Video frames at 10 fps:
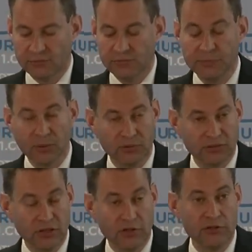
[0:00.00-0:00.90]
people
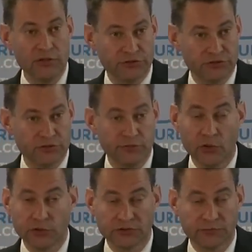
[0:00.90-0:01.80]
who used to
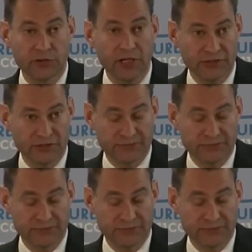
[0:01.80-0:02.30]
vote for us.